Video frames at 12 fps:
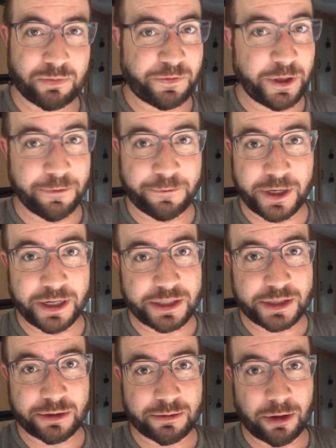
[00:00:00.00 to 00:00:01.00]
Feel free to
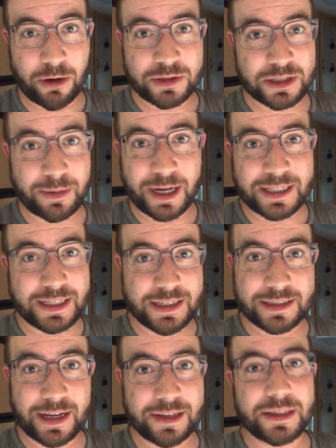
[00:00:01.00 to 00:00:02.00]
throw some
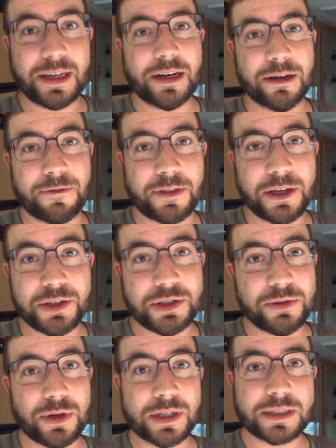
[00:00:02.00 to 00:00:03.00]
ideas out there of things
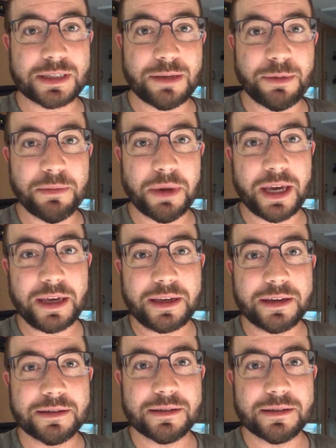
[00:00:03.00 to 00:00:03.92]
you want to see me make.